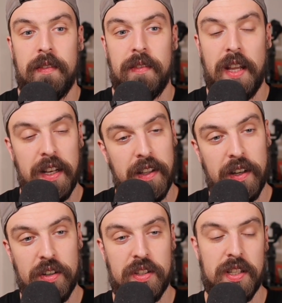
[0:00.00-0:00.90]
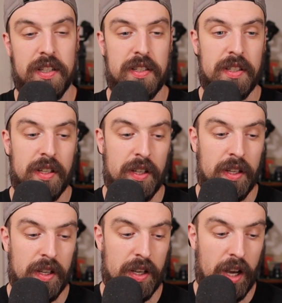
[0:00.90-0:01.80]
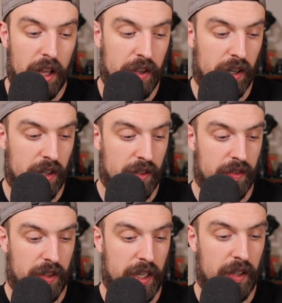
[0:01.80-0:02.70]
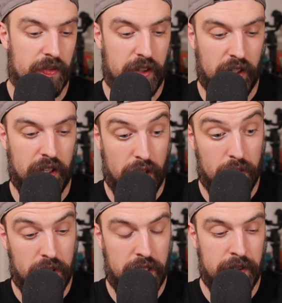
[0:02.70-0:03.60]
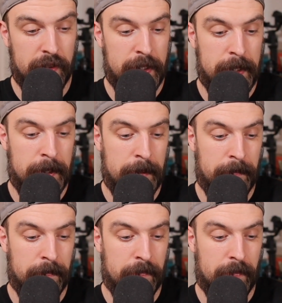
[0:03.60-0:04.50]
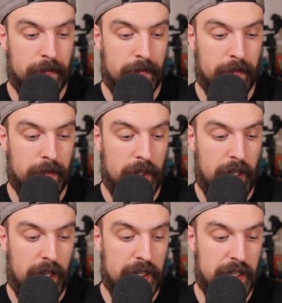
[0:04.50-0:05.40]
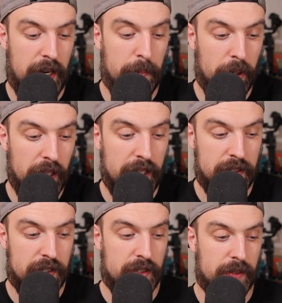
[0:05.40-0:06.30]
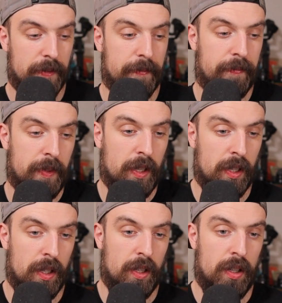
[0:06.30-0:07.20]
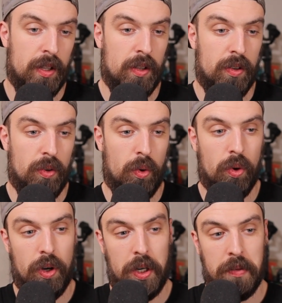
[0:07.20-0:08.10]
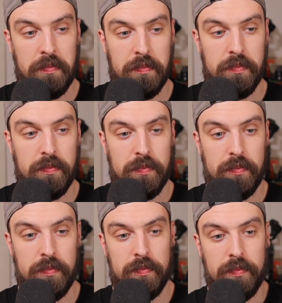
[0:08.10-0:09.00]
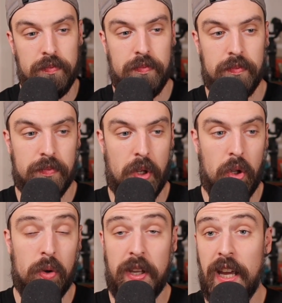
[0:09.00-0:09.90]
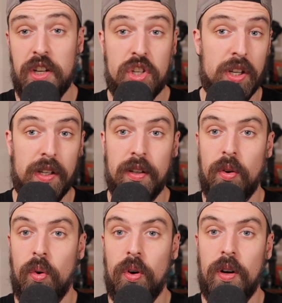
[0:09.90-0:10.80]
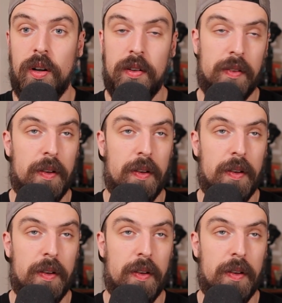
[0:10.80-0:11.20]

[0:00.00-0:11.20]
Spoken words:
Then there's this other thing of feeling lonely, and it's at a place or a location or